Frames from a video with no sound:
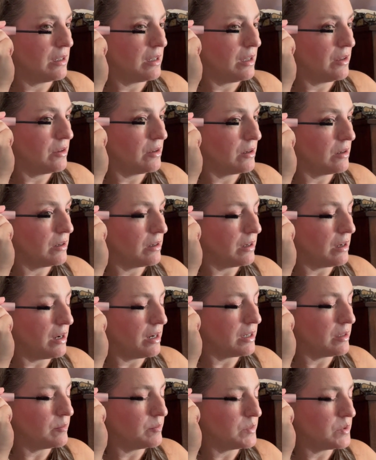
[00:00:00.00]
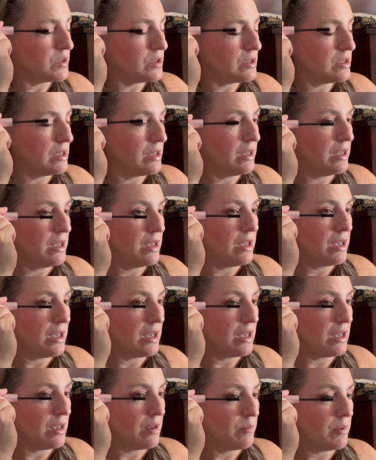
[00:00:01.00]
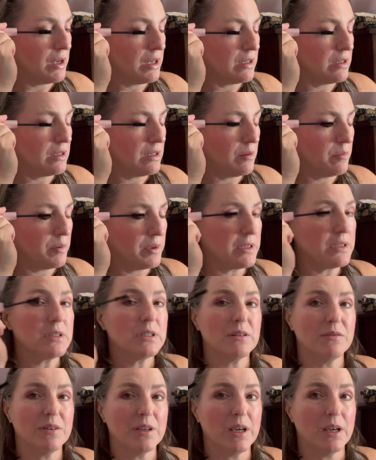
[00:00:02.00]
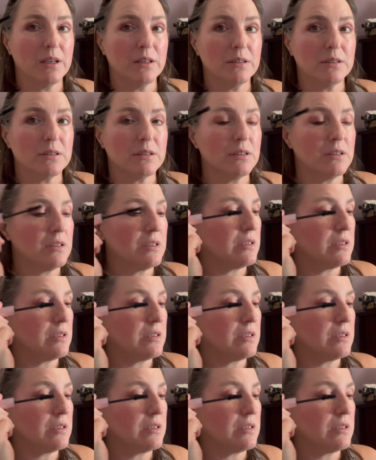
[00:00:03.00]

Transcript: other items ended up at CVS.